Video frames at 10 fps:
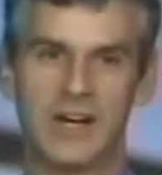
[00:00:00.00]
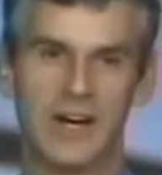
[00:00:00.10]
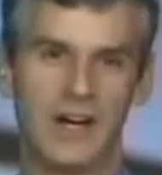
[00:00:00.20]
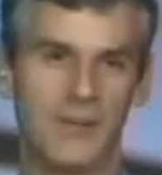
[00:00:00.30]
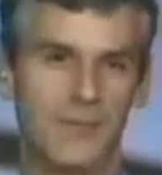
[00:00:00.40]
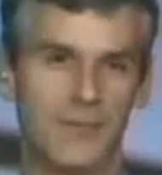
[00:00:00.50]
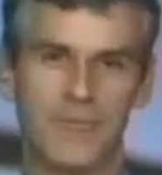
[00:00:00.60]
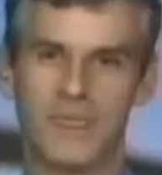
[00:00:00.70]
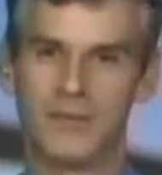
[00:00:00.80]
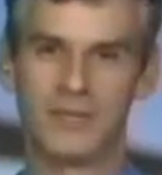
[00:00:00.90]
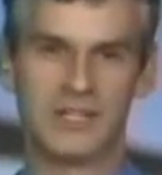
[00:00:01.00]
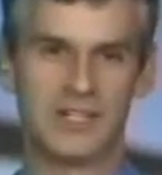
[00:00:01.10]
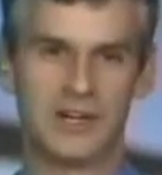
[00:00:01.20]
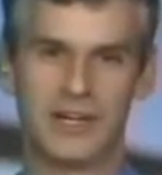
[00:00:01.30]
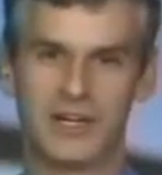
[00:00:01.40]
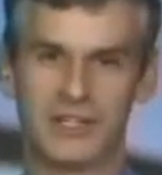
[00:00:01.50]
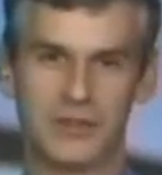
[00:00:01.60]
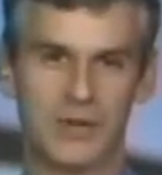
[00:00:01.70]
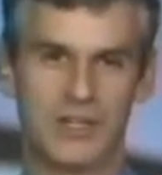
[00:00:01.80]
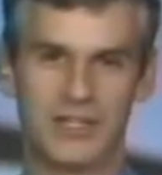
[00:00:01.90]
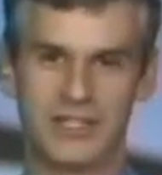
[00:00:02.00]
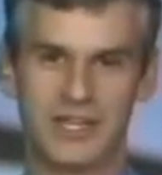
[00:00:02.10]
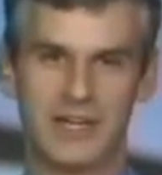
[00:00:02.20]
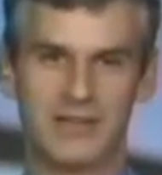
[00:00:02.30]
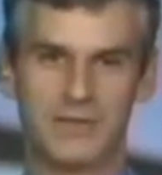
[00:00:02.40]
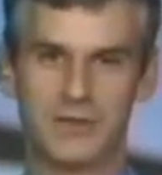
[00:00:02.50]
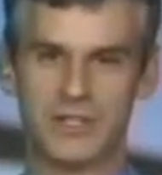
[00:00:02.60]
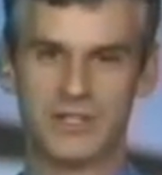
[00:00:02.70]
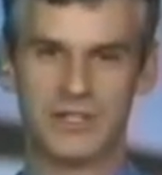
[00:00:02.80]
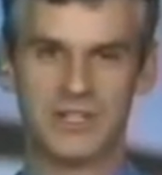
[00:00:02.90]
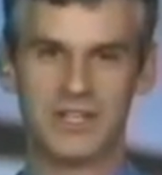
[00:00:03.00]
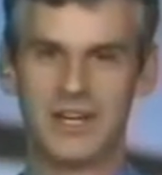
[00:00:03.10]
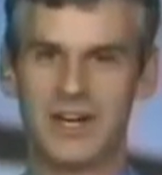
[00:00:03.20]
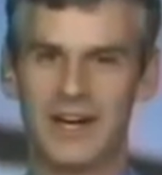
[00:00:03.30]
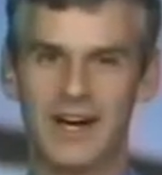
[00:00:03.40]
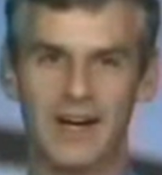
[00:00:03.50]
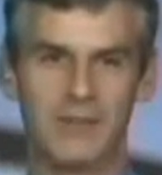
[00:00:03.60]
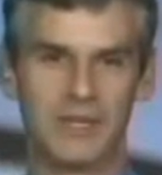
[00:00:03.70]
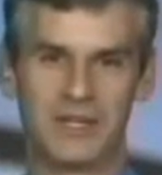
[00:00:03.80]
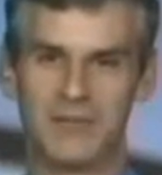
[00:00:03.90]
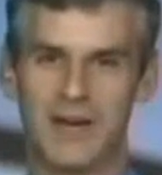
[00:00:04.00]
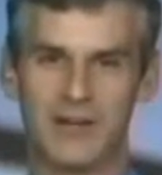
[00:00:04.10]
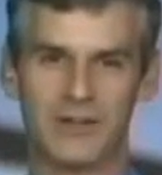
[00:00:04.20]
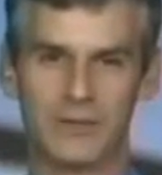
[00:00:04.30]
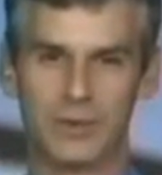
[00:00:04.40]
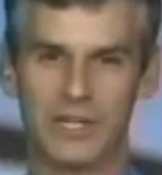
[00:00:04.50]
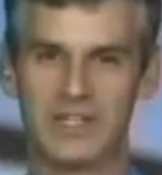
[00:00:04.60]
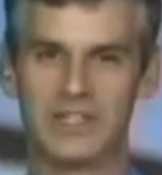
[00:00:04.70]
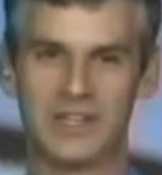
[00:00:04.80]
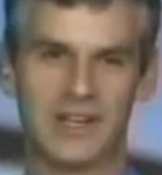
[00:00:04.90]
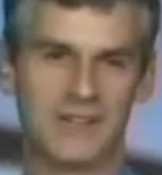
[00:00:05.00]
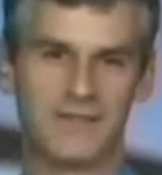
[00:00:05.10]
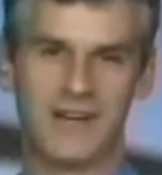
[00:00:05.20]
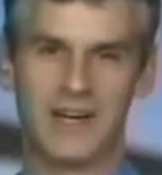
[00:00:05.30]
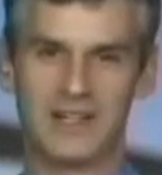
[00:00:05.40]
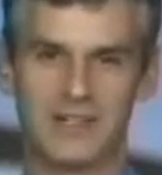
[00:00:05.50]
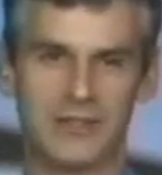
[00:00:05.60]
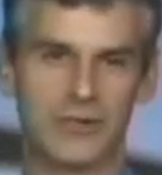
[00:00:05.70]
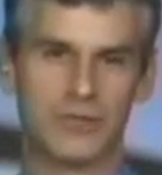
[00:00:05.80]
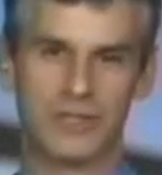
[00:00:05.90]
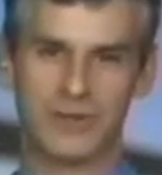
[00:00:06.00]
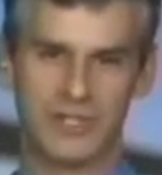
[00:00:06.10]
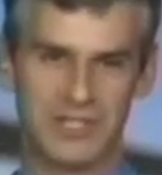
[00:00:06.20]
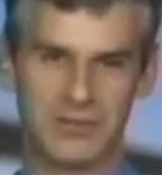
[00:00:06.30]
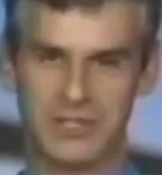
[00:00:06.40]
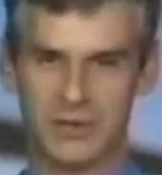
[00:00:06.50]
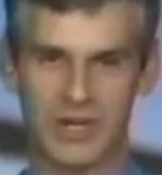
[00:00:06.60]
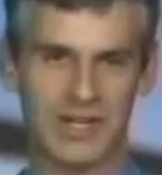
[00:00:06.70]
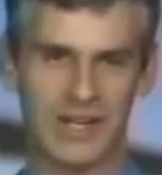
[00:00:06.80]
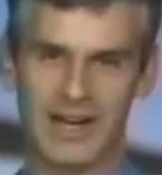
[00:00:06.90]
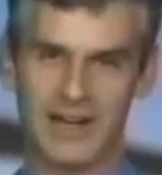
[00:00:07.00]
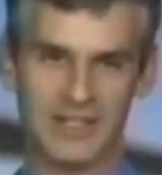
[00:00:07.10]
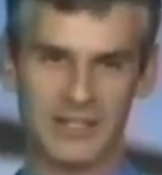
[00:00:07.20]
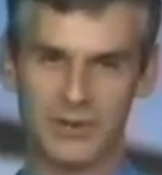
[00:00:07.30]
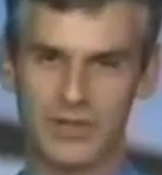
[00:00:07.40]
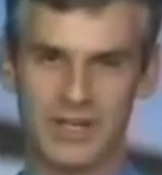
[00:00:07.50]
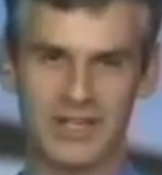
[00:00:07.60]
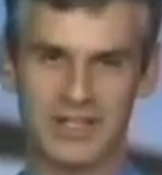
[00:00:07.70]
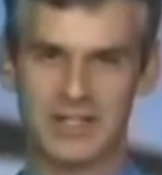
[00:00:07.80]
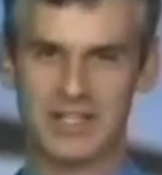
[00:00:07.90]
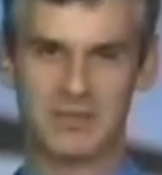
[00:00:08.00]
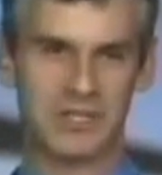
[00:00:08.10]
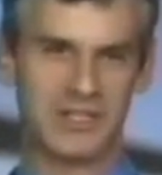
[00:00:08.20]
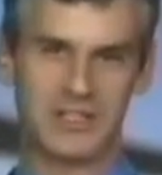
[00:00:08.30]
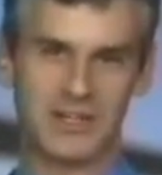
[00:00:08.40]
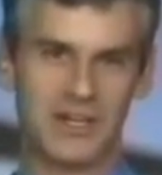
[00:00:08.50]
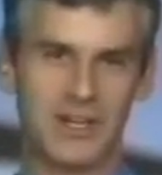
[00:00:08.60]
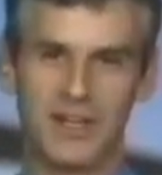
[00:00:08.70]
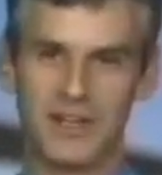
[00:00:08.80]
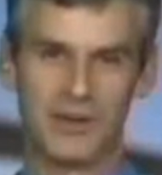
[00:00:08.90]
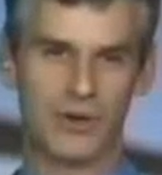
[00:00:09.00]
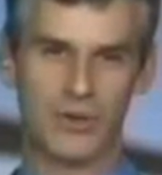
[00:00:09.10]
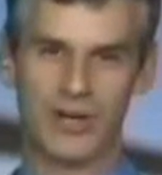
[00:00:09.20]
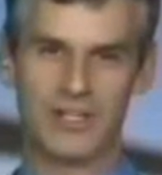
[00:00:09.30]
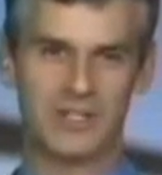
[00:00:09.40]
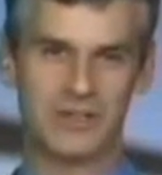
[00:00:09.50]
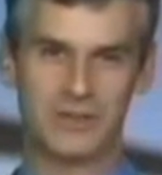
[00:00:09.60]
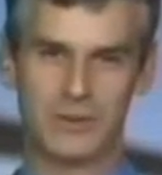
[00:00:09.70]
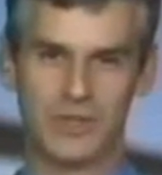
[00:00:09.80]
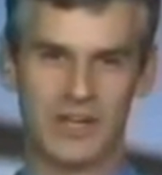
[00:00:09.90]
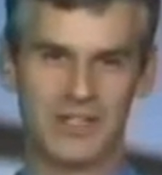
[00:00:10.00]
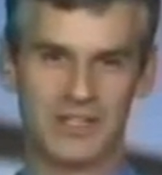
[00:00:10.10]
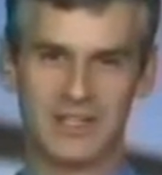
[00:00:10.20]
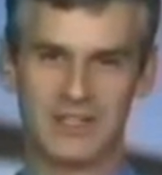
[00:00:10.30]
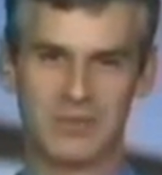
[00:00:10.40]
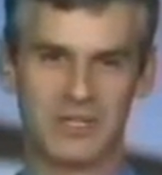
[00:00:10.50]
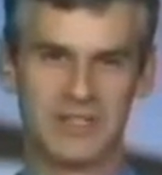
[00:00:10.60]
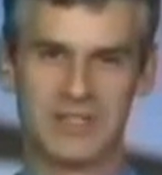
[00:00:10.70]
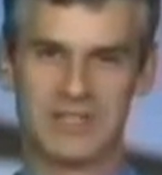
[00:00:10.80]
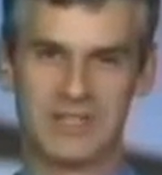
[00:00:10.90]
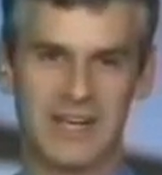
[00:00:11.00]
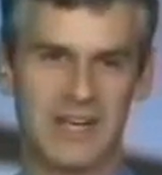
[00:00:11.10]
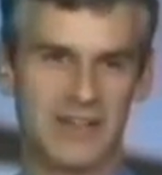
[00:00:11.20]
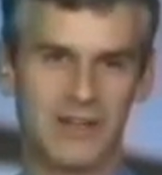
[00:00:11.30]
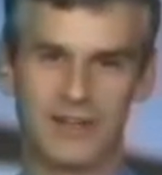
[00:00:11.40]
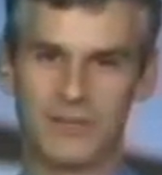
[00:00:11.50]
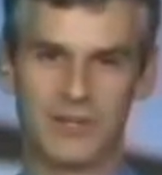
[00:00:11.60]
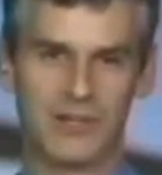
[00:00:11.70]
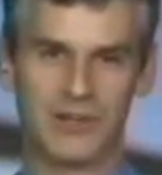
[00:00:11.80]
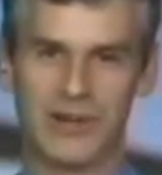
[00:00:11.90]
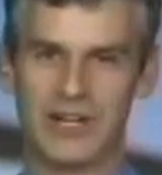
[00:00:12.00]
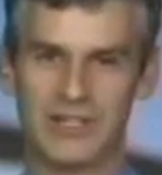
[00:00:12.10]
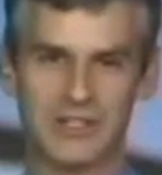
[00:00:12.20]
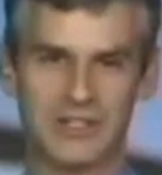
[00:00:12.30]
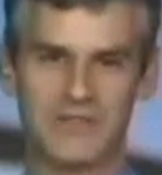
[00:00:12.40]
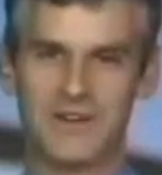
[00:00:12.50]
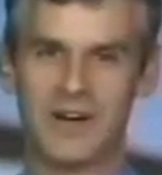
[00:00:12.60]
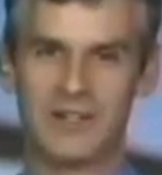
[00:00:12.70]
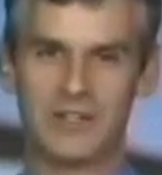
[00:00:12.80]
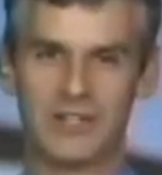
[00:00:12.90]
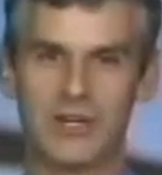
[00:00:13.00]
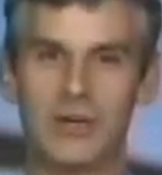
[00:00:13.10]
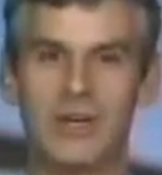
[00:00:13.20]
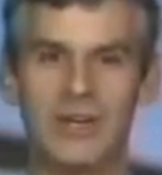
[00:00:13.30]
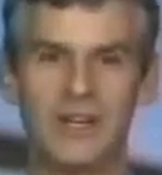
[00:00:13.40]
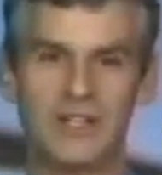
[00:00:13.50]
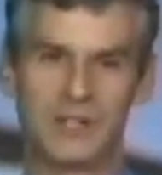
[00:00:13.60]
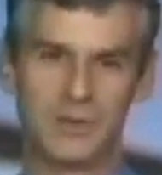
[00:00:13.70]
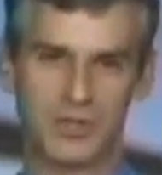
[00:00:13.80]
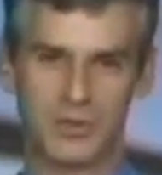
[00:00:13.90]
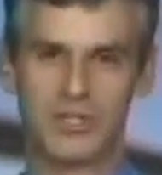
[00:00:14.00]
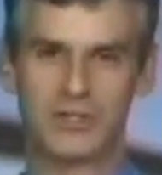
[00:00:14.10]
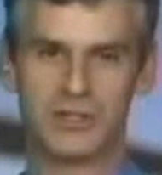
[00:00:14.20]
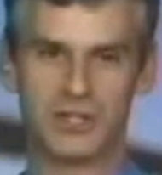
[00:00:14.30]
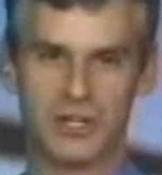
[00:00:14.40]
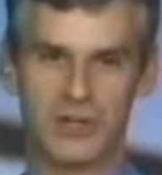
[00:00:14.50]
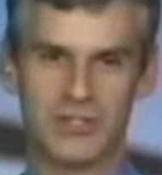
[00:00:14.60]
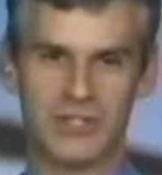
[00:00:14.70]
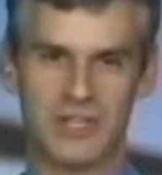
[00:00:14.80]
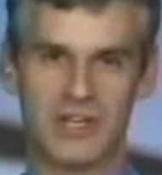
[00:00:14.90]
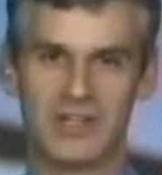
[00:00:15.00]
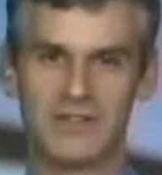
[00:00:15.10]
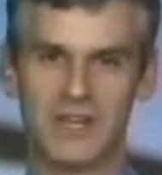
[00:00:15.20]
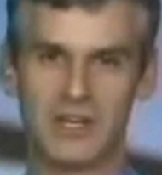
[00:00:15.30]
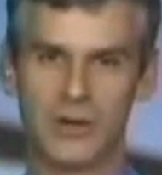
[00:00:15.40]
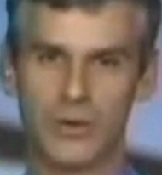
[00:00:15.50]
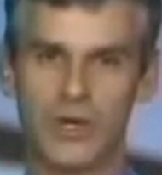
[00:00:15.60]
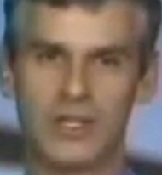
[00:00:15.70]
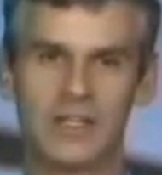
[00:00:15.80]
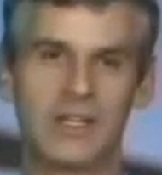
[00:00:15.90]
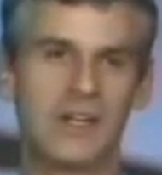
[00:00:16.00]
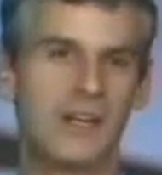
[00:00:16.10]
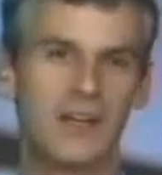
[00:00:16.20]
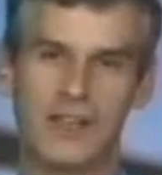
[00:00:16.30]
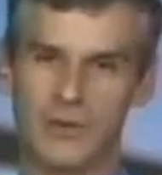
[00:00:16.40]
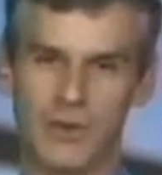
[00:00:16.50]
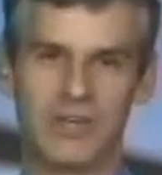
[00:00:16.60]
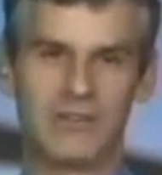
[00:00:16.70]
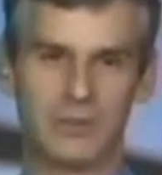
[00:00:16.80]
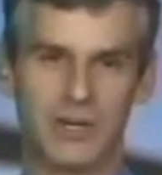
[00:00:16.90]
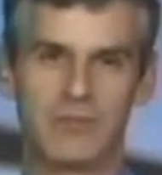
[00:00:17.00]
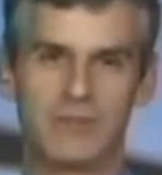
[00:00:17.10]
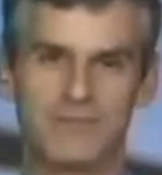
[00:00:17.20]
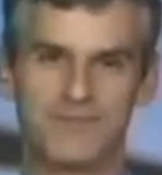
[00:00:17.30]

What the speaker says: The military can train the entire forces in a matter of weeks, and in fact, the troops don't need to be trained on how to deal with gays and lesbians. They're already serving with gays and lesbians today, and they're interacting just fine. So what the research shows is that if they go quickly, they won't have a problem.